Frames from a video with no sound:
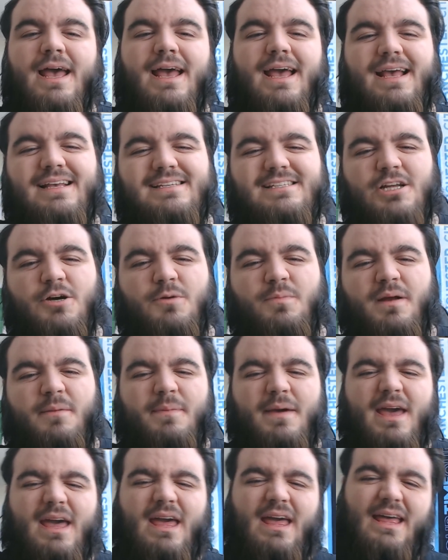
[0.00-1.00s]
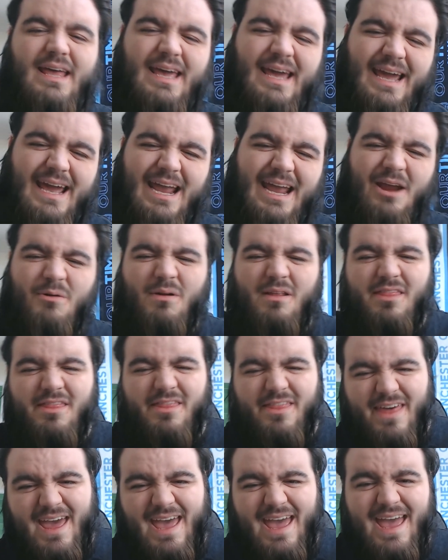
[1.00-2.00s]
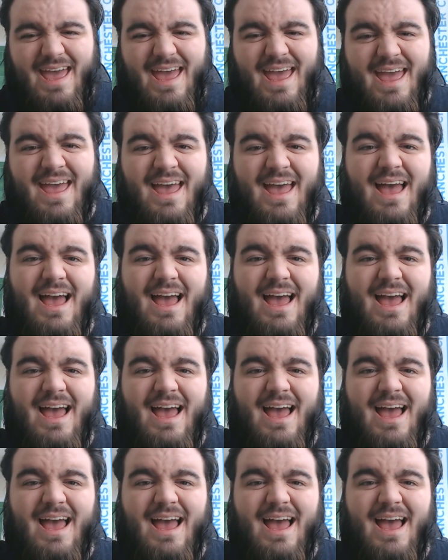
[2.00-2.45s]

he's still been a bit here and there.